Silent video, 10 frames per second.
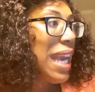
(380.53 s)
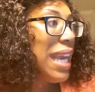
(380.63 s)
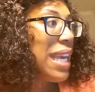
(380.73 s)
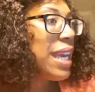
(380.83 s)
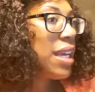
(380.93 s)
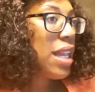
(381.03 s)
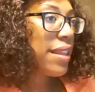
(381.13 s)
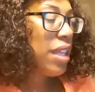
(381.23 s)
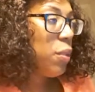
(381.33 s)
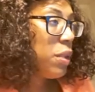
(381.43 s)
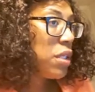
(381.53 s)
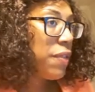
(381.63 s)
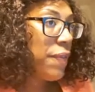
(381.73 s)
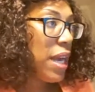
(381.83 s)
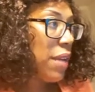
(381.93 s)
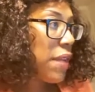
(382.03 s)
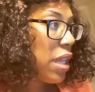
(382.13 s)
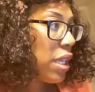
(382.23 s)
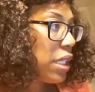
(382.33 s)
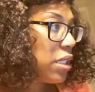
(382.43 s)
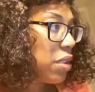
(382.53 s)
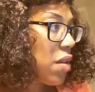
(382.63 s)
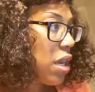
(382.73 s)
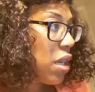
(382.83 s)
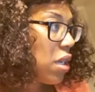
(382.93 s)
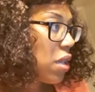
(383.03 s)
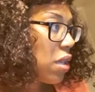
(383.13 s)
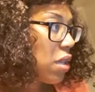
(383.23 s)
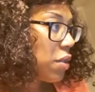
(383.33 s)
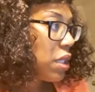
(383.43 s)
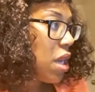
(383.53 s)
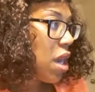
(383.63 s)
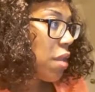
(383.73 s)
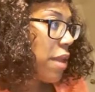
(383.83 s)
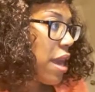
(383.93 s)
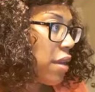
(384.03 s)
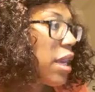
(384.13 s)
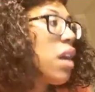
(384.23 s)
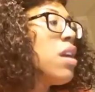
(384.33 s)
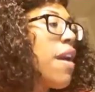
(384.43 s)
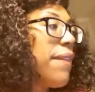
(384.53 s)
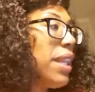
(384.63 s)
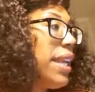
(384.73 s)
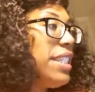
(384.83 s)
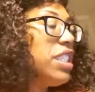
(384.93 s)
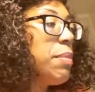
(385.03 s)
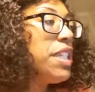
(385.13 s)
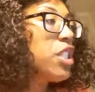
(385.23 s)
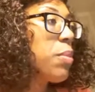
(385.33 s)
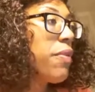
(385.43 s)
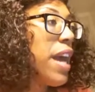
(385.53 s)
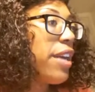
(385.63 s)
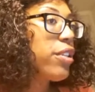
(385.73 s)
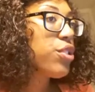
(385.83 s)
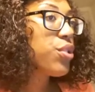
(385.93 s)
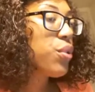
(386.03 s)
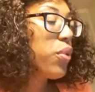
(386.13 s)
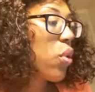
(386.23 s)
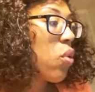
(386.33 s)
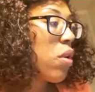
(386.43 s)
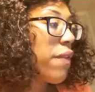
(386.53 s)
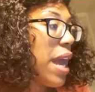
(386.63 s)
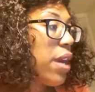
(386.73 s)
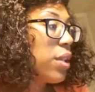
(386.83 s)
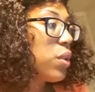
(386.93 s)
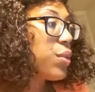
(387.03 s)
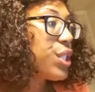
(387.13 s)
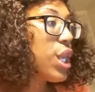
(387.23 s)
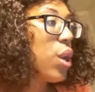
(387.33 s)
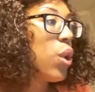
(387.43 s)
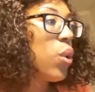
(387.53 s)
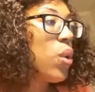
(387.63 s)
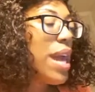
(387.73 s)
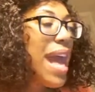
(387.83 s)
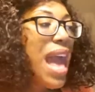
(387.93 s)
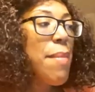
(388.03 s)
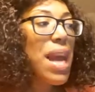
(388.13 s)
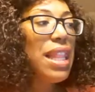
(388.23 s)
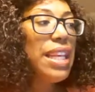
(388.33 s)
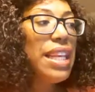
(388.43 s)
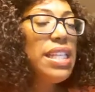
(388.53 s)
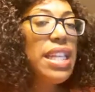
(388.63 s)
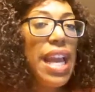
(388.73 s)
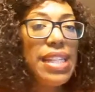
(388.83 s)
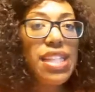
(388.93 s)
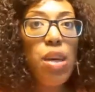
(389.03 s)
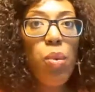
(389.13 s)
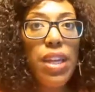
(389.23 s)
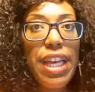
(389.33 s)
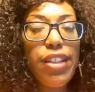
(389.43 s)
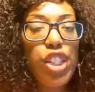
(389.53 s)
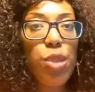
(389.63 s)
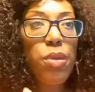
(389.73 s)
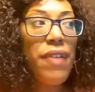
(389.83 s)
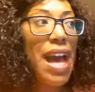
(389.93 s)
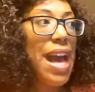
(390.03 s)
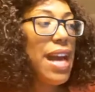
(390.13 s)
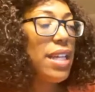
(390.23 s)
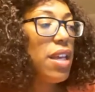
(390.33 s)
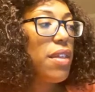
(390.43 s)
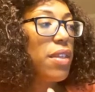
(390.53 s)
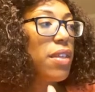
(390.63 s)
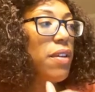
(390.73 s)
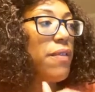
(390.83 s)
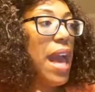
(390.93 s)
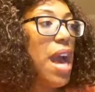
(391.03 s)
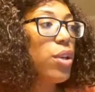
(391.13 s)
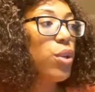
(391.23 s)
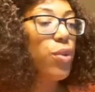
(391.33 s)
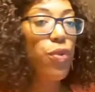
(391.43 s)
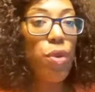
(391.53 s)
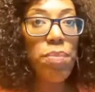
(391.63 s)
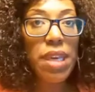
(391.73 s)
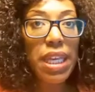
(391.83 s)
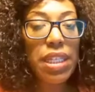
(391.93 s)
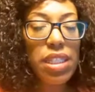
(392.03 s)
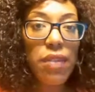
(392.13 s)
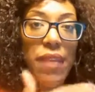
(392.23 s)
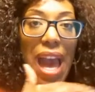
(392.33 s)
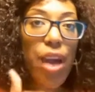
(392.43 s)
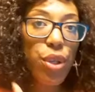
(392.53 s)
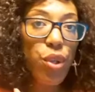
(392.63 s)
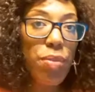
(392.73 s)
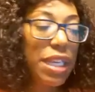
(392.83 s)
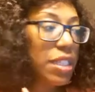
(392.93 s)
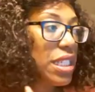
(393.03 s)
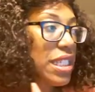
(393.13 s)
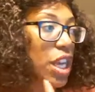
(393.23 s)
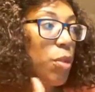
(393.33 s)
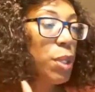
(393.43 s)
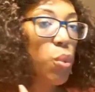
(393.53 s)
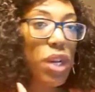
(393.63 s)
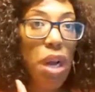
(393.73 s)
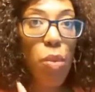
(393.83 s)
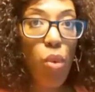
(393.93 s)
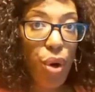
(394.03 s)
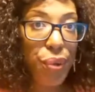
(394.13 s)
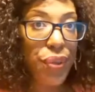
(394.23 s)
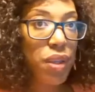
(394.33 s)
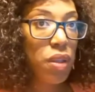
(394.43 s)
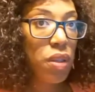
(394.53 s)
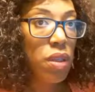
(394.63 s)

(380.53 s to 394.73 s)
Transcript: And I think we define validation, right? We talked about, yeah, validation means to provide your truth or value. So am I looking at someone else to provide the value for me, to value me, to tell me what I'm worth?